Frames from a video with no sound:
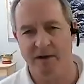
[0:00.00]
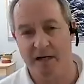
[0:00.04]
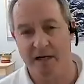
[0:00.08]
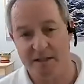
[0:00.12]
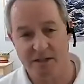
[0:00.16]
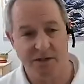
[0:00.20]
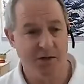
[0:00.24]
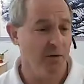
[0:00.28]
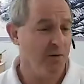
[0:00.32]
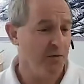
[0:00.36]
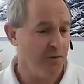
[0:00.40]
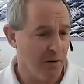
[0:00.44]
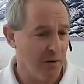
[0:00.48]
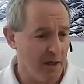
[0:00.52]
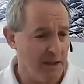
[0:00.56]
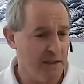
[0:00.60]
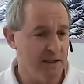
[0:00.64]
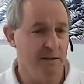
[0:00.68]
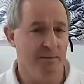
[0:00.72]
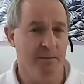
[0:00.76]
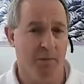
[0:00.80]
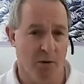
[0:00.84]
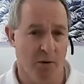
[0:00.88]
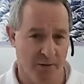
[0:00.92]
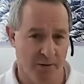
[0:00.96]
of
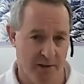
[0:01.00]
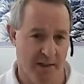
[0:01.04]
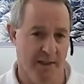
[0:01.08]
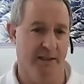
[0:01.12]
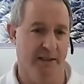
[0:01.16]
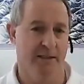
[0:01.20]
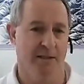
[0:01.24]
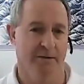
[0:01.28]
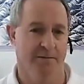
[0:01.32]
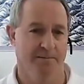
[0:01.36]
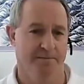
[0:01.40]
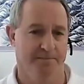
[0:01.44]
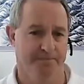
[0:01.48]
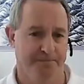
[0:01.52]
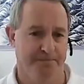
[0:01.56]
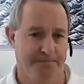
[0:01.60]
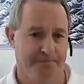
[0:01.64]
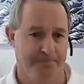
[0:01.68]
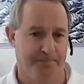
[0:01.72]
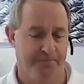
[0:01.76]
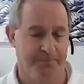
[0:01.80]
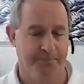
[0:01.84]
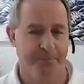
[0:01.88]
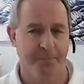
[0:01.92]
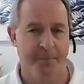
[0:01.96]
osteoarthritis in both knees.
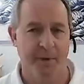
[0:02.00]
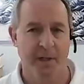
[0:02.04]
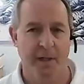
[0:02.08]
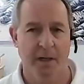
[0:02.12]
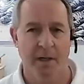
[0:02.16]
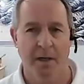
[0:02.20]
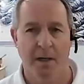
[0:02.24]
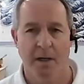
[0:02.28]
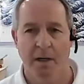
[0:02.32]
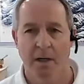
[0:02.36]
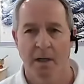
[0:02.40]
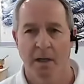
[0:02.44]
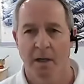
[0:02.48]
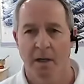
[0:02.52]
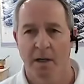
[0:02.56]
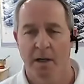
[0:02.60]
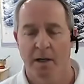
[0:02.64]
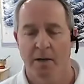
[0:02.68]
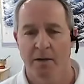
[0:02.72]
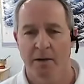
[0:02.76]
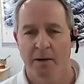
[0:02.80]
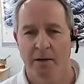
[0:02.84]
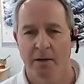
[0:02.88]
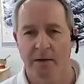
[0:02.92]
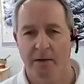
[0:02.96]

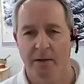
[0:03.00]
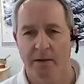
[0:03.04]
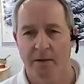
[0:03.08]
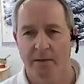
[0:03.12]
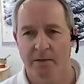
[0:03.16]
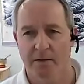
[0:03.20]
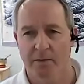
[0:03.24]
There,